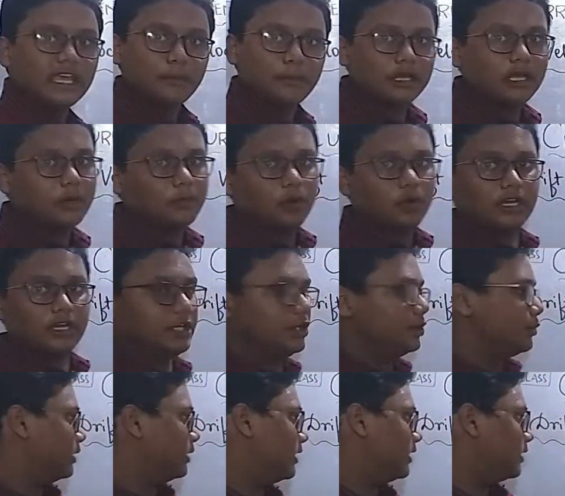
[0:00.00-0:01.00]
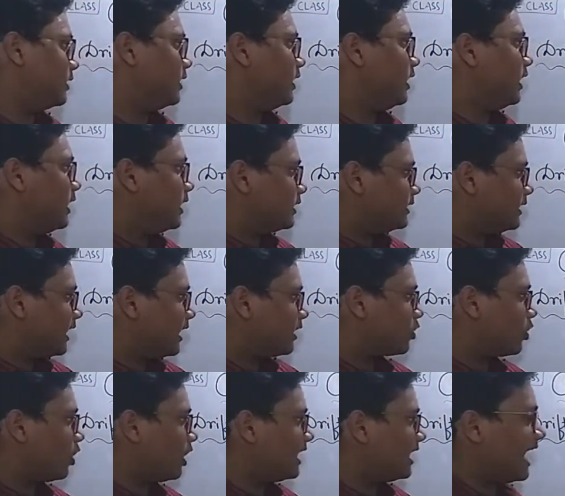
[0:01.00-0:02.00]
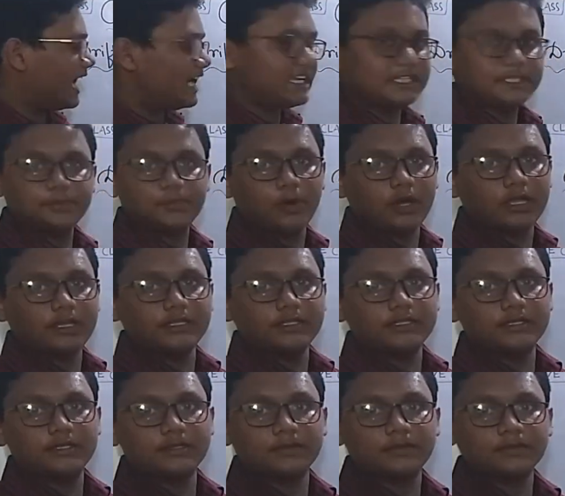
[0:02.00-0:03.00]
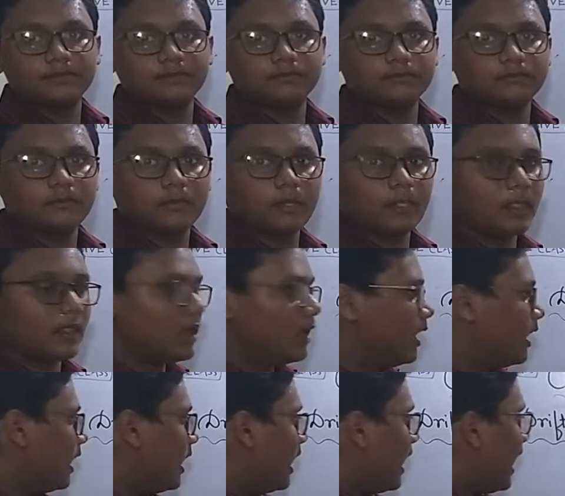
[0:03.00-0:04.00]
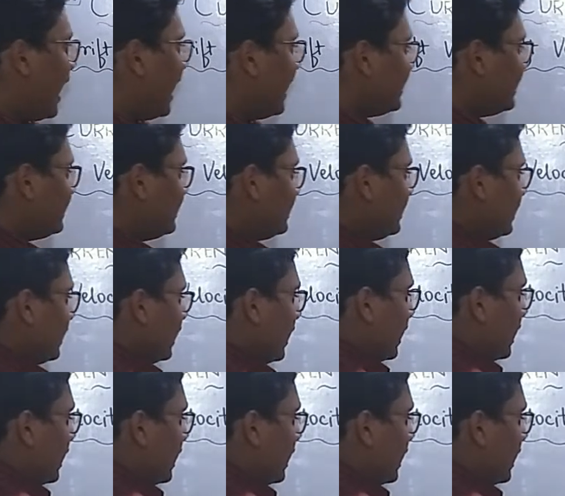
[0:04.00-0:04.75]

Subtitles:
chemical bonding you will learn. They are called lattice points. And